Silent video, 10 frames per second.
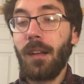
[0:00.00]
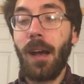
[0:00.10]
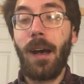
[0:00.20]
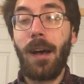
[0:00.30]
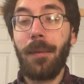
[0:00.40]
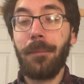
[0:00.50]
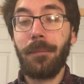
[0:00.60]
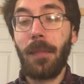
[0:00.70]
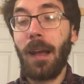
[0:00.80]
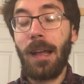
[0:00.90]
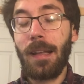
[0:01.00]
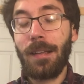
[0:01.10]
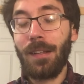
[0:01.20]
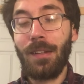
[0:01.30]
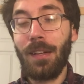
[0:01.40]
um, uh,
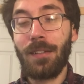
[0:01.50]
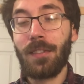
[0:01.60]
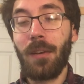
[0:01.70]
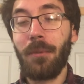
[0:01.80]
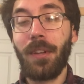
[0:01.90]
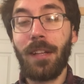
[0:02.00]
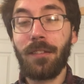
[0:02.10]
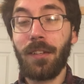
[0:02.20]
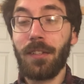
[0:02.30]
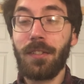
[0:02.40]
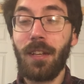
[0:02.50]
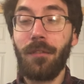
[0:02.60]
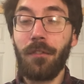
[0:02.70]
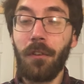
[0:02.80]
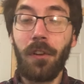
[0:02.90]
it's something that's going to
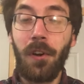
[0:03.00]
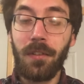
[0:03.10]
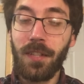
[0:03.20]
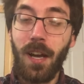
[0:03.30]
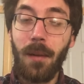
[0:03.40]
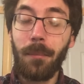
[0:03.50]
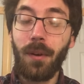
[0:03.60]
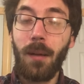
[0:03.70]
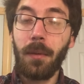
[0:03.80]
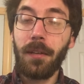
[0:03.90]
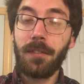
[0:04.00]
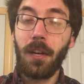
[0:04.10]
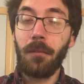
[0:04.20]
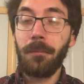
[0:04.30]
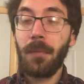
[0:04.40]
sit for a long time probably.
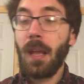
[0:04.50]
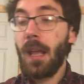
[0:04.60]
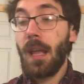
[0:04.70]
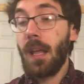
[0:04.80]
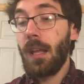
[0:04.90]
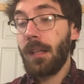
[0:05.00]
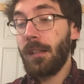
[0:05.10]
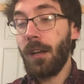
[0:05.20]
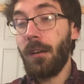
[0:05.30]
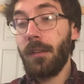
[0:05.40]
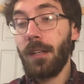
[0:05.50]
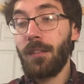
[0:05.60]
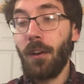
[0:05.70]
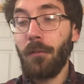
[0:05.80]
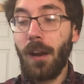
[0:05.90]
So, you know,
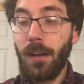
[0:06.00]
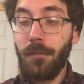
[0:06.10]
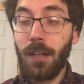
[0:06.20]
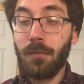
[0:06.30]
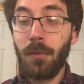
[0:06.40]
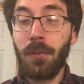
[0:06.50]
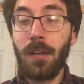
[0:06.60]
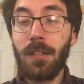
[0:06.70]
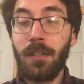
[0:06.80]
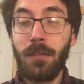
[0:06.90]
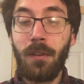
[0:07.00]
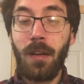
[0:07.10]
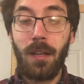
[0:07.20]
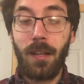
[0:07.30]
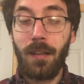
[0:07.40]
it's all right if that's what you're into.
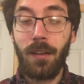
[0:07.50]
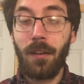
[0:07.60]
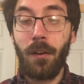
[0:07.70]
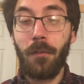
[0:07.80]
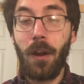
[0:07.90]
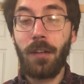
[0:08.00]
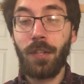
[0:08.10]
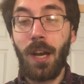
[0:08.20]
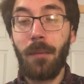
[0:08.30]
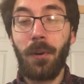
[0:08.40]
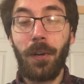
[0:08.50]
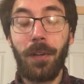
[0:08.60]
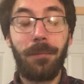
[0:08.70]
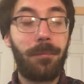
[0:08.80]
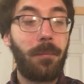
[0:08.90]
They did an all right job on
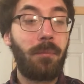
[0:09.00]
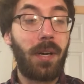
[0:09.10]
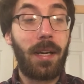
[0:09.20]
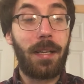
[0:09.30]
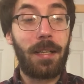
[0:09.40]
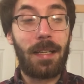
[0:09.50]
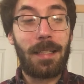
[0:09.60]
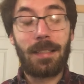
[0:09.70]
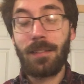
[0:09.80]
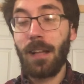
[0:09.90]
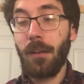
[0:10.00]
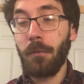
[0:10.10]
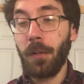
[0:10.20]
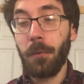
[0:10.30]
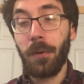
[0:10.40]
it, but it's not
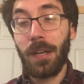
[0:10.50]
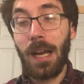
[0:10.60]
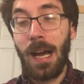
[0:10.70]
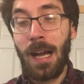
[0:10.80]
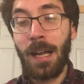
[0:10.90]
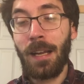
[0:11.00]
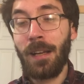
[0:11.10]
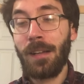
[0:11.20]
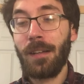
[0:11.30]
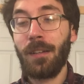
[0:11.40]
really what I